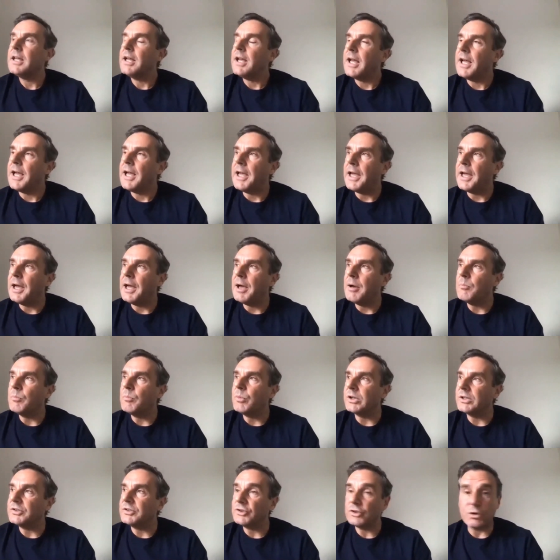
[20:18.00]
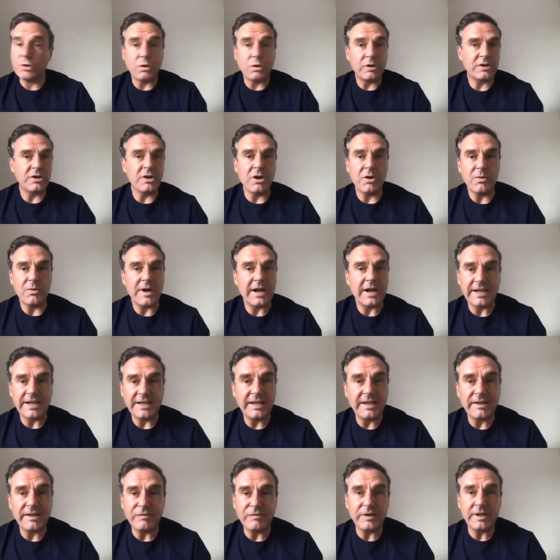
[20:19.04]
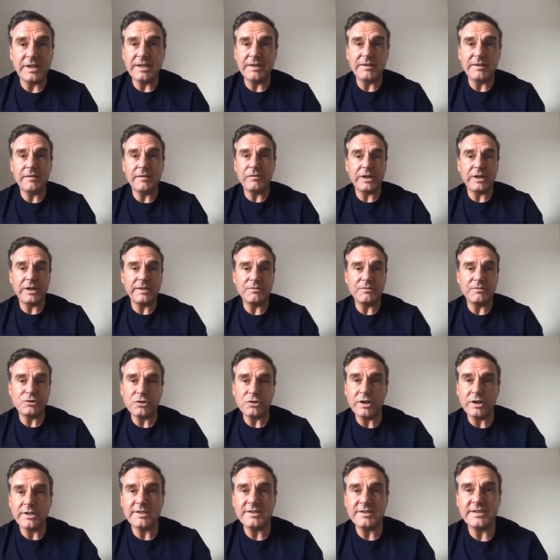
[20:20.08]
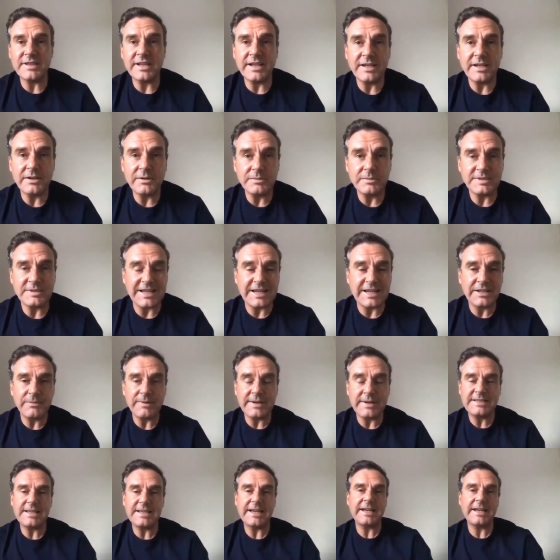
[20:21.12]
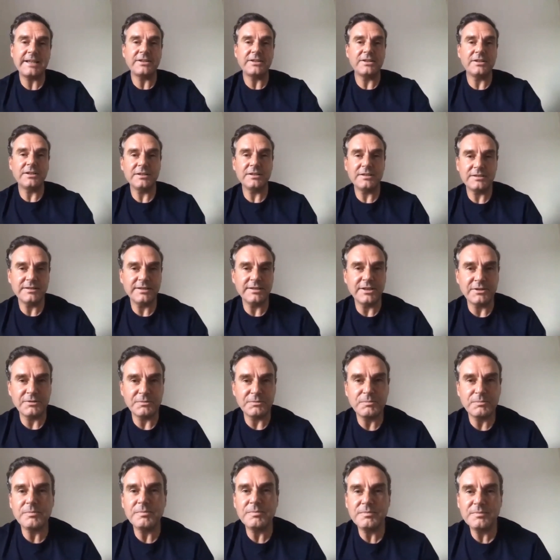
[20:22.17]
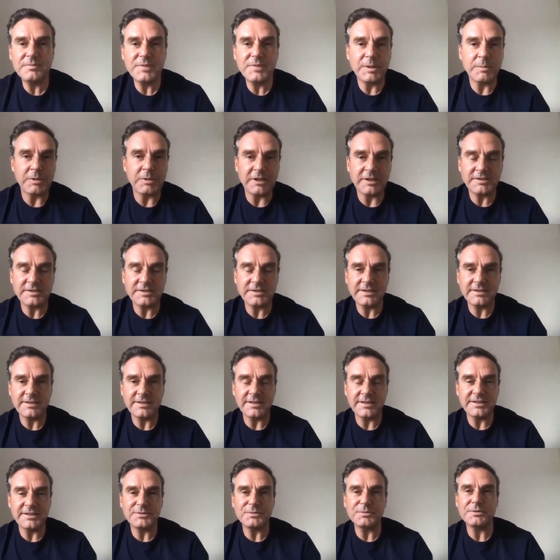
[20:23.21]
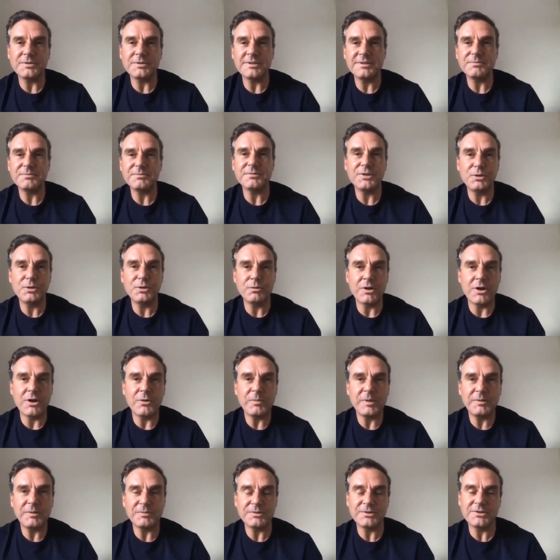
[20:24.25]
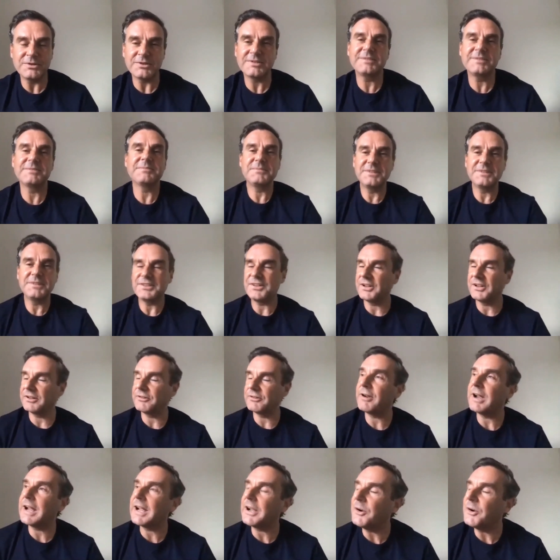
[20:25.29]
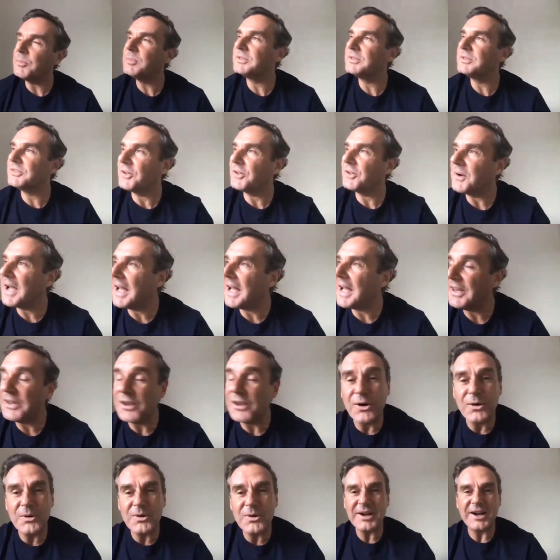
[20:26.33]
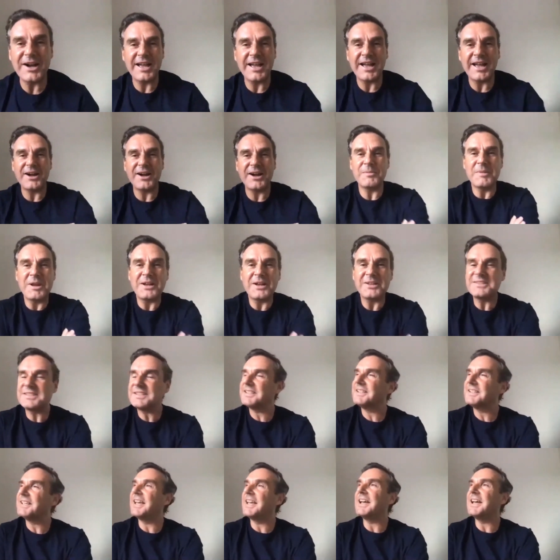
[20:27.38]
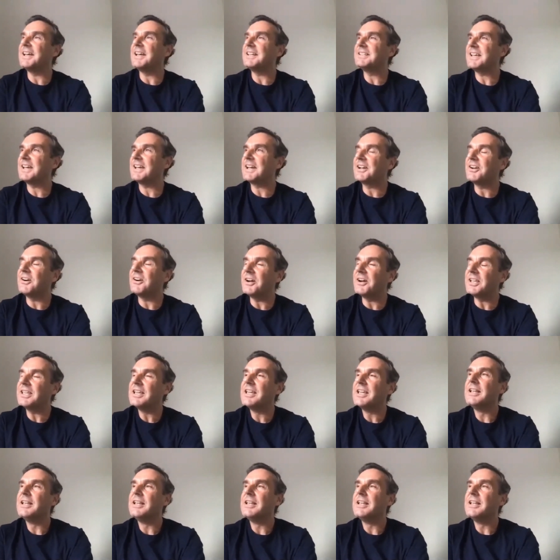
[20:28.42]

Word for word: Um, but in short, no. And if if I even tried to say I was in any way technical, you know, people listening to this would who know me would just kind of crack up. So uh, no, I, am not uh, a tech guy,